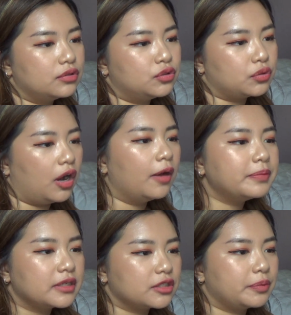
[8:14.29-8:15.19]

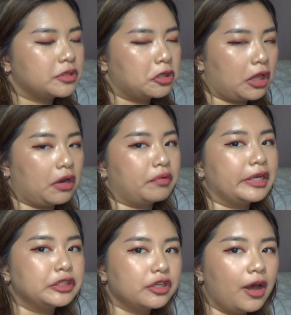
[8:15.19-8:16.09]
drops. They're supposed to look like
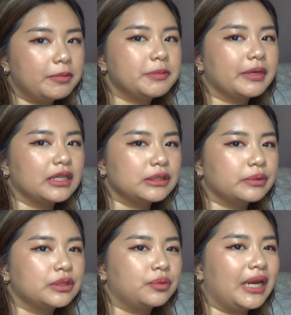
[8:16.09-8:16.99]
raindrops because it
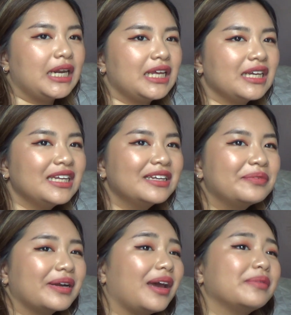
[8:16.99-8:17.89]
was raining
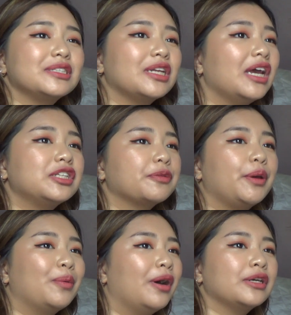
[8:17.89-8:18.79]
when I took
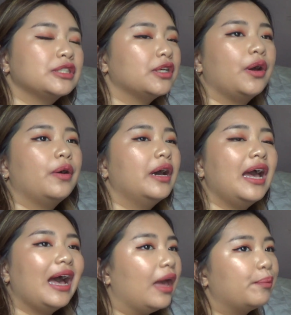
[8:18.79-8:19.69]
my walk, so
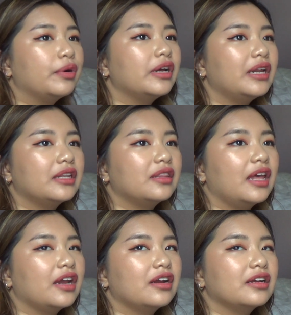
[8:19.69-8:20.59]
I put it
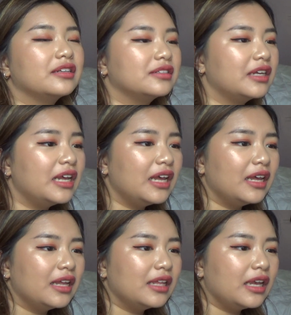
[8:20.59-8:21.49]
there, and
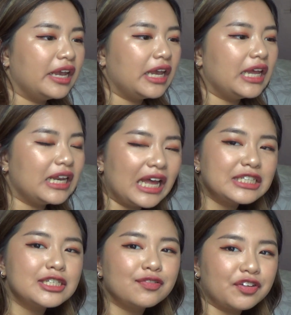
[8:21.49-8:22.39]
it
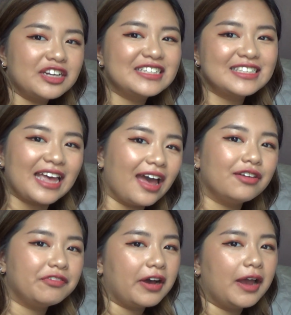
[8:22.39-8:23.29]
has this very sad
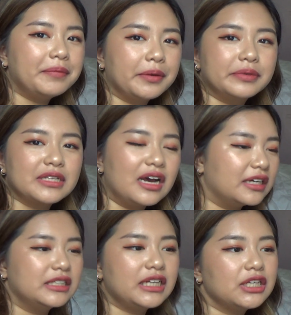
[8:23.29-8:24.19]
vibe that was
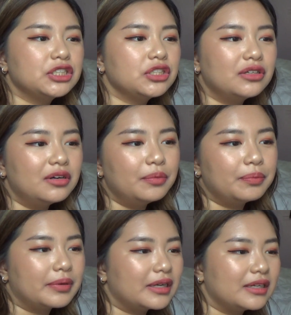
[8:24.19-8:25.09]
unintentional,
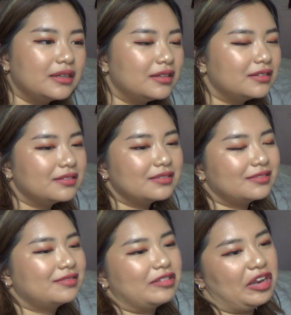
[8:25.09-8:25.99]
but
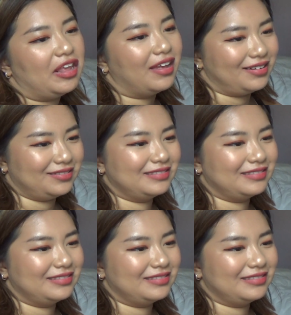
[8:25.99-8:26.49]
yeah,